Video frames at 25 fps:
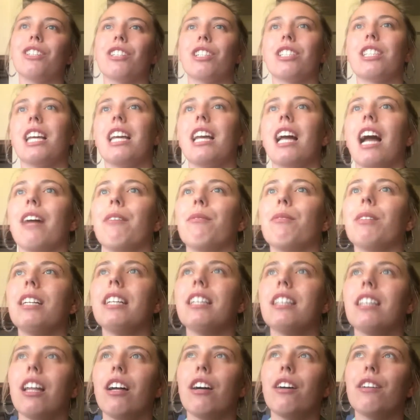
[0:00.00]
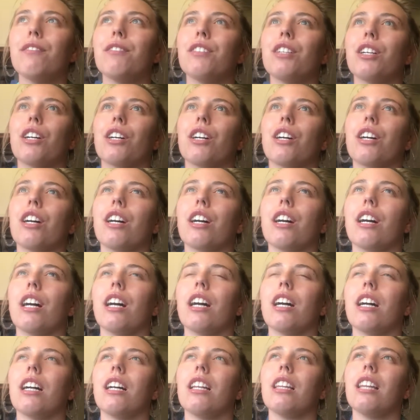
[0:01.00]
interesting. I really loved
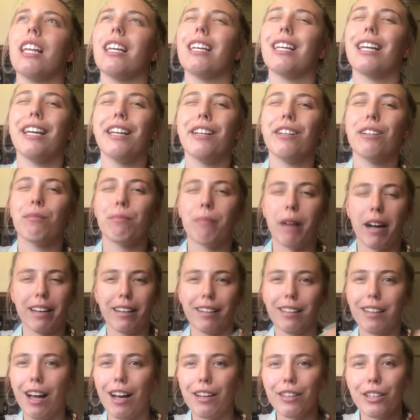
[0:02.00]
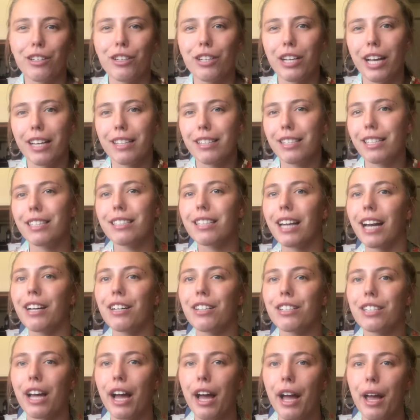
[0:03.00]
her like inner monologue that she has the
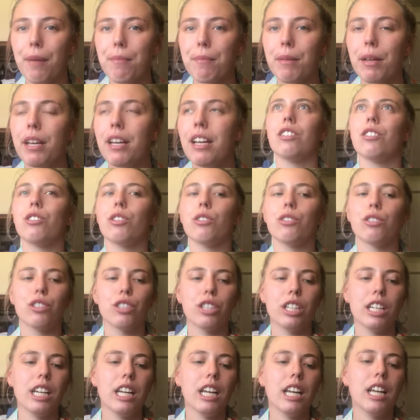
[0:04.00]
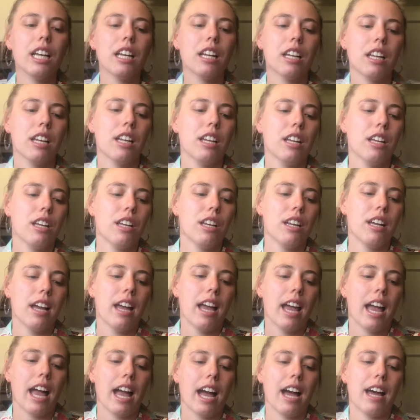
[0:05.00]
entire time. So she
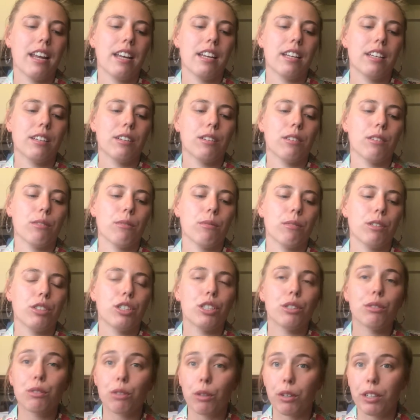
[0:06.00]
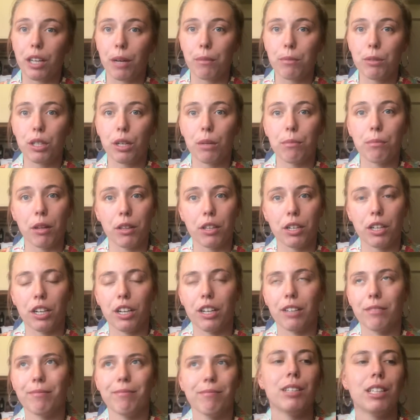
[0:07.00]
had, when she was growing up, she had a
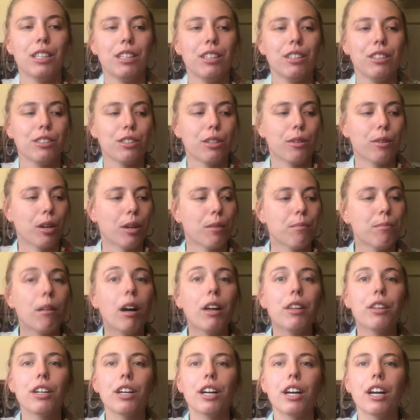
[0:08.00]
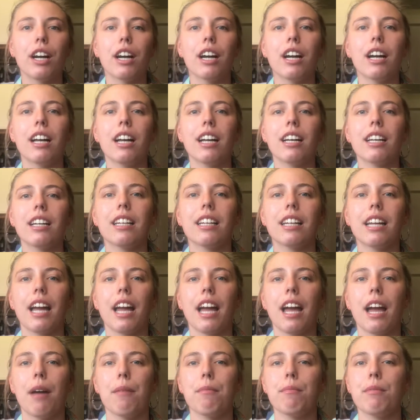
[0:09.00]
mother. So her mother
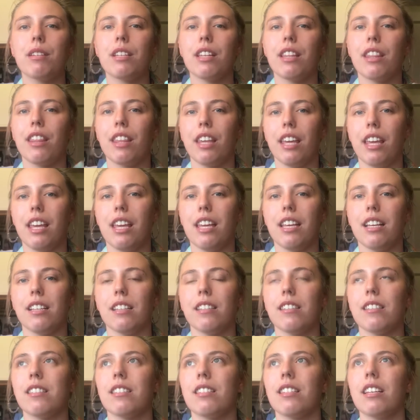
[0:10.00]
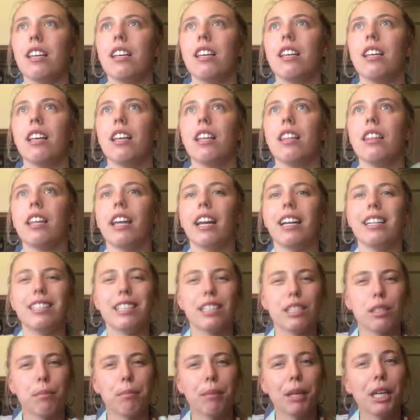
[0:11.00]
kept things that had
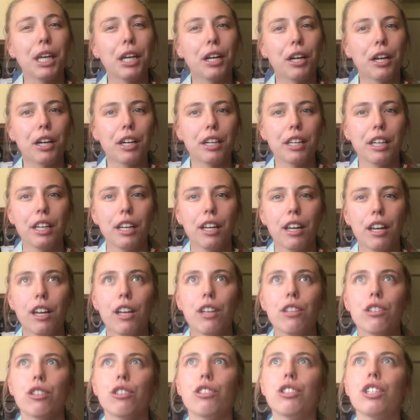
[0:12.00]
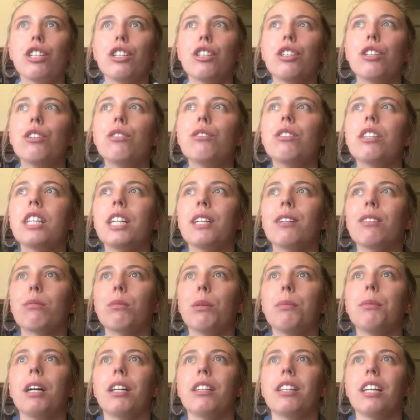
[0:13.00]
disappeared. So she knew that there was
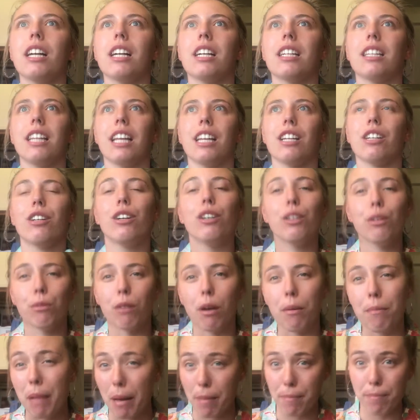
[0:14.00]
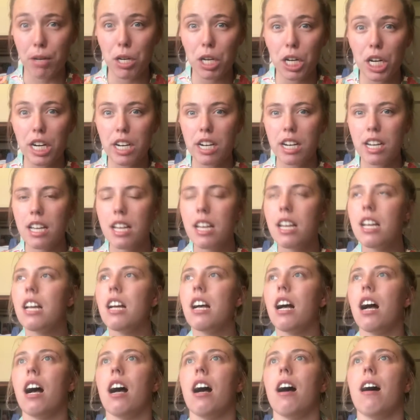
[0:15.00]
people out there that could remember.
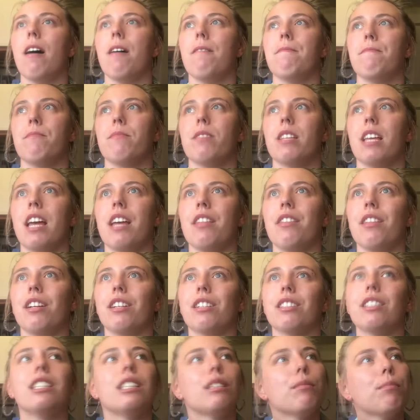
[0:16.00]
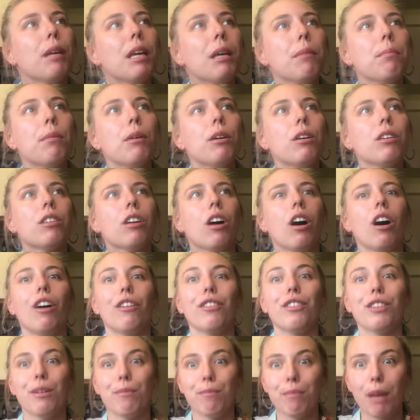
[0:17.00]
And there's these people
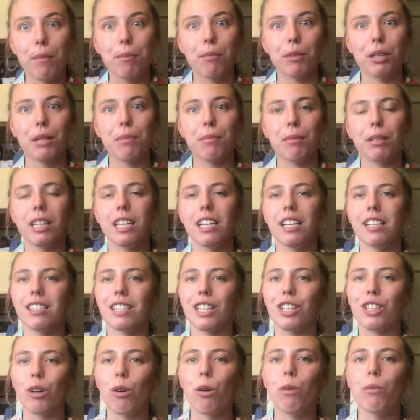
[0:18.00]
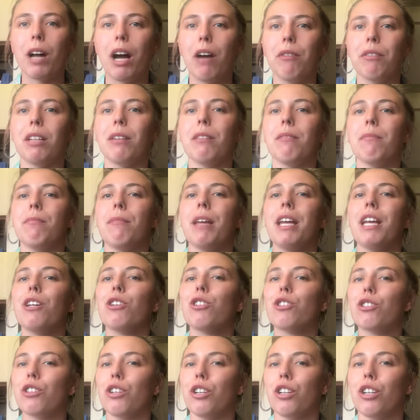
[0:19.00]
called the Memory Police that go around and make
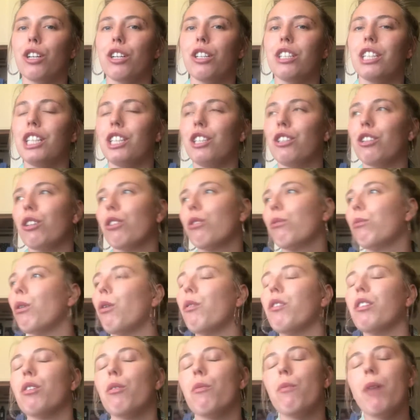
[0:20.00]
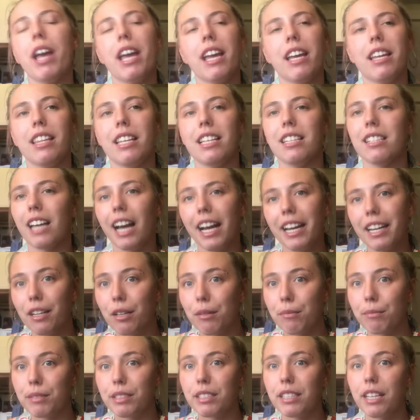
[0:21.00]
sure that you're throwing away these
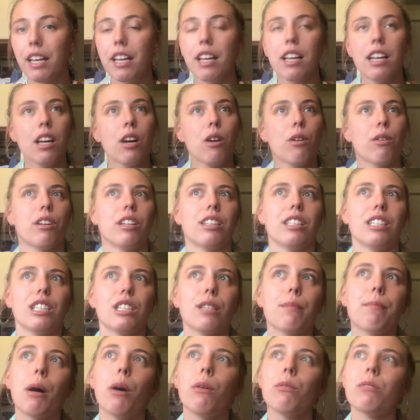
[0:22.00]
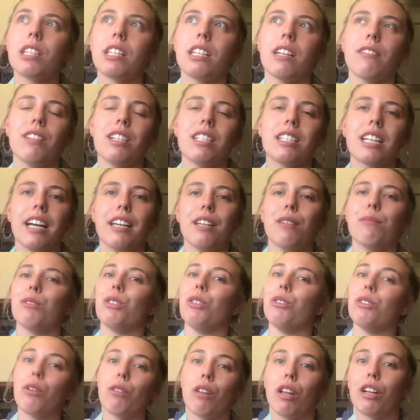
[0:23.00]
items or disposing of these items.
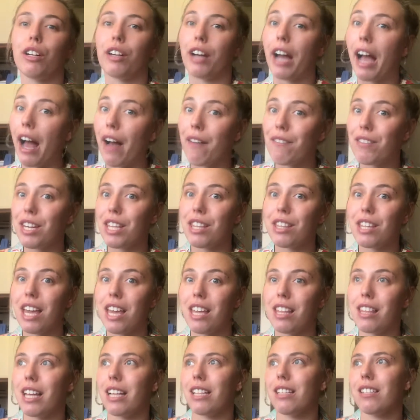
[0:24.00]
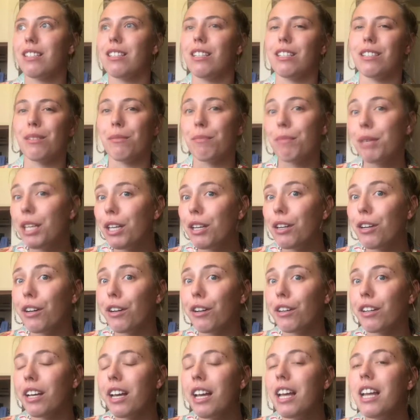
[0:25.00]
You no longer have anything that's
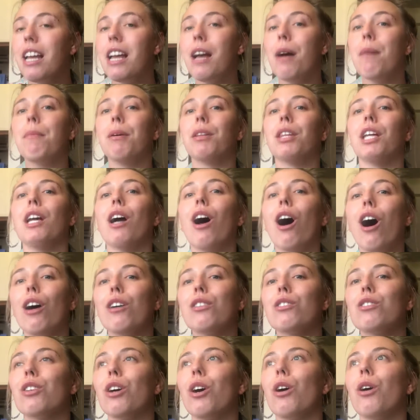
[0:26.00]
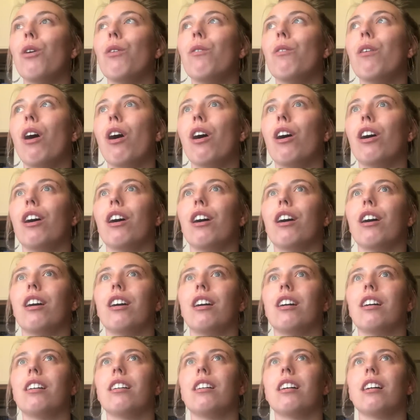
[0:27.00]
disappeared. But they also
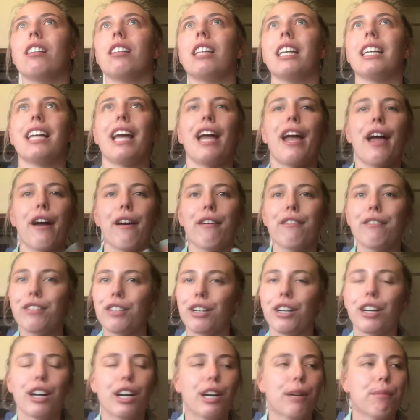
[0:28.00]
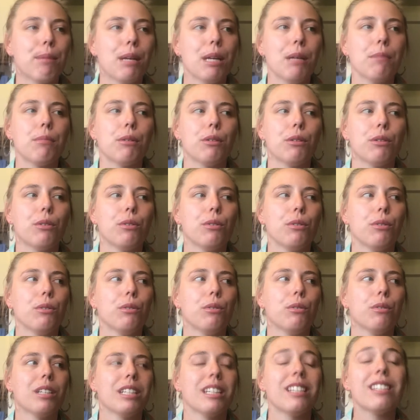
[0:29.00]
are like after people
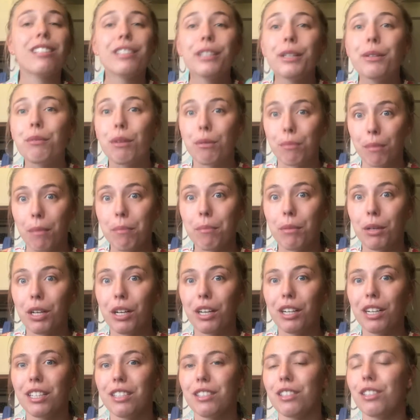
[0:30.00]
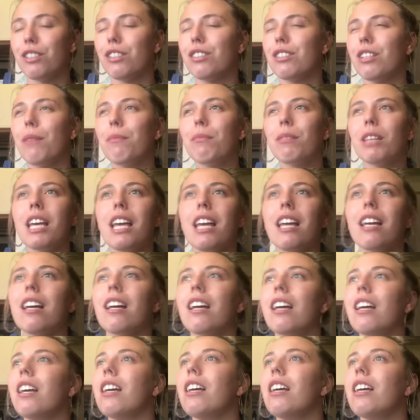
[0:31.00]
who can still remember, because there's something